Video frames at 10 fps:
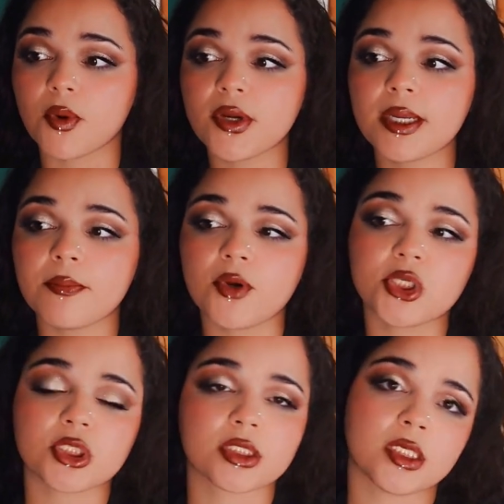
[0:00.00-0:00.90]
Burning
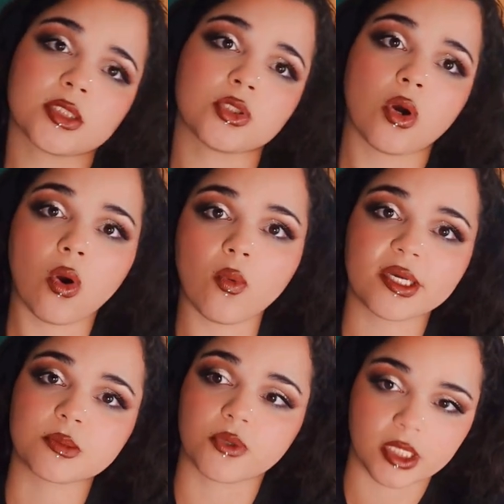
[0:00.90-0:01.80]
bridges isn't
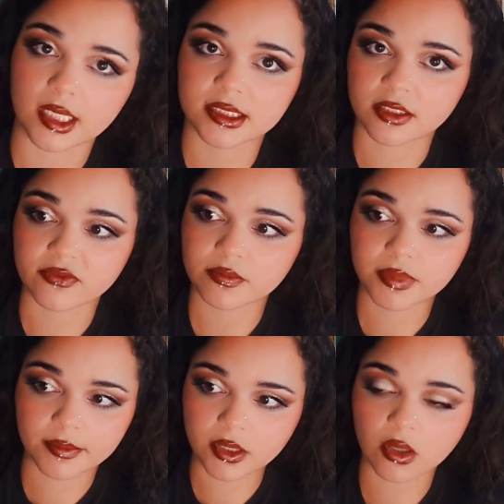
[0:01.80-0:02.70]
always productive,
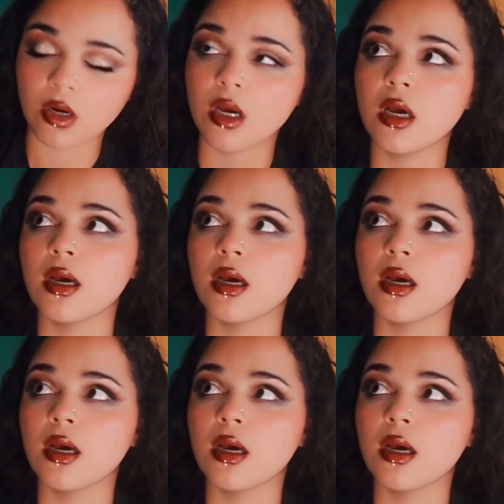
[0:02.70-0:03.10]
baby girl